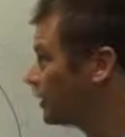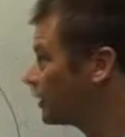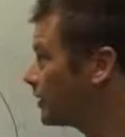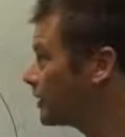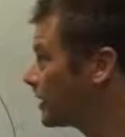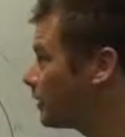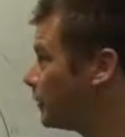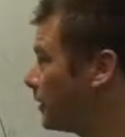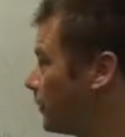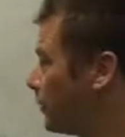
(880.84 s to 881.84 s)
So in
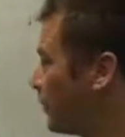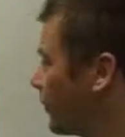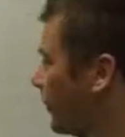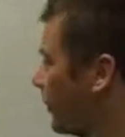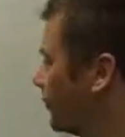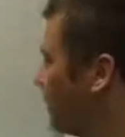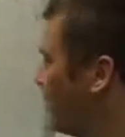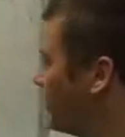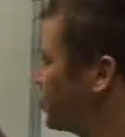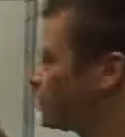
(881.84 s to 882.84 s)
summary, if we can think
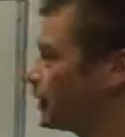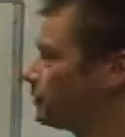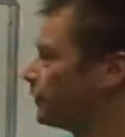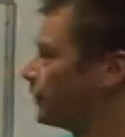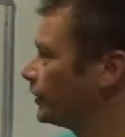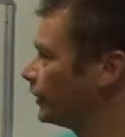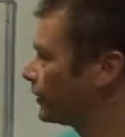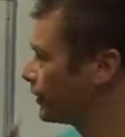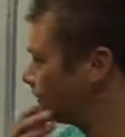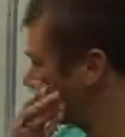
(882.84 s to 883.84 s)
about the shape of the
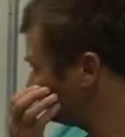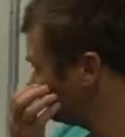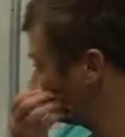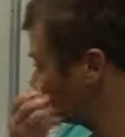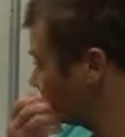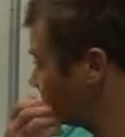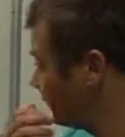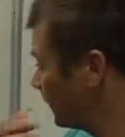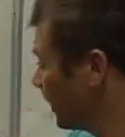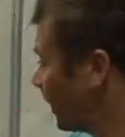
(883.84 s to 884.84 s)
Earth,
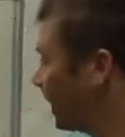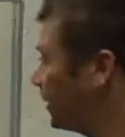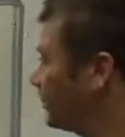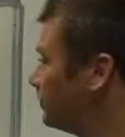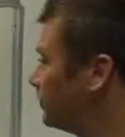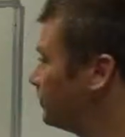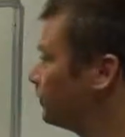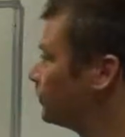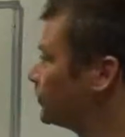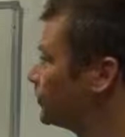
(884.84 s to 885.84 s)
how it
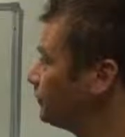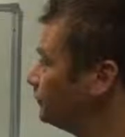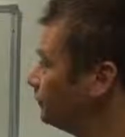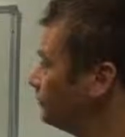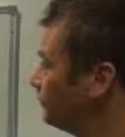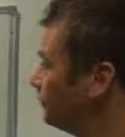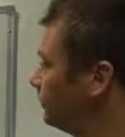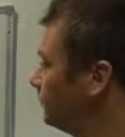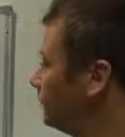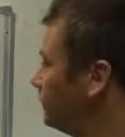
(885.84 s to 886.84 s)
moves,
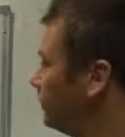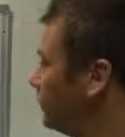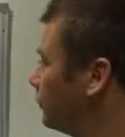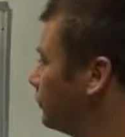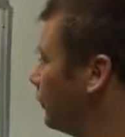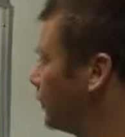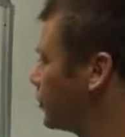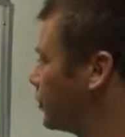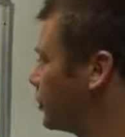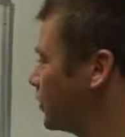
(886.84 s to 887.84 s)
the
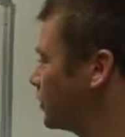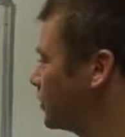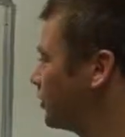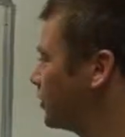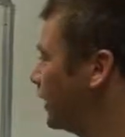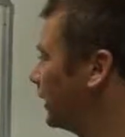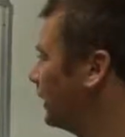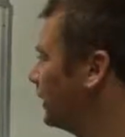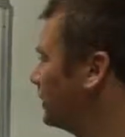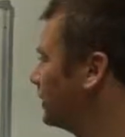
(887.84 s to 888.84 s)
relationships of
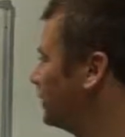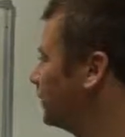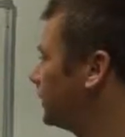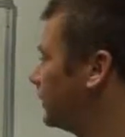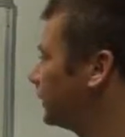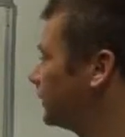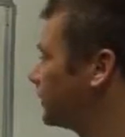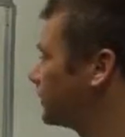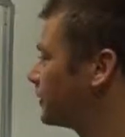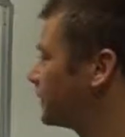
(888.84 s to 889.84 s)
daylight and
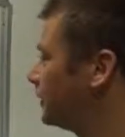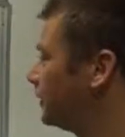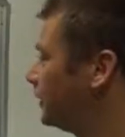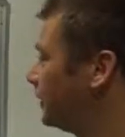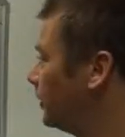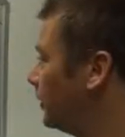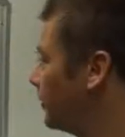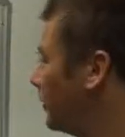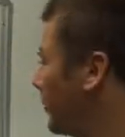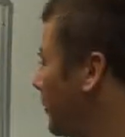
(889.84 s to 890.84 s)
darkness,
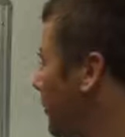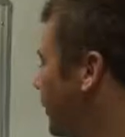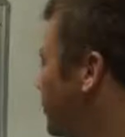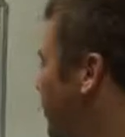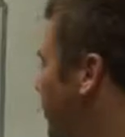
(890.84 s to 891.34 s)
if we can think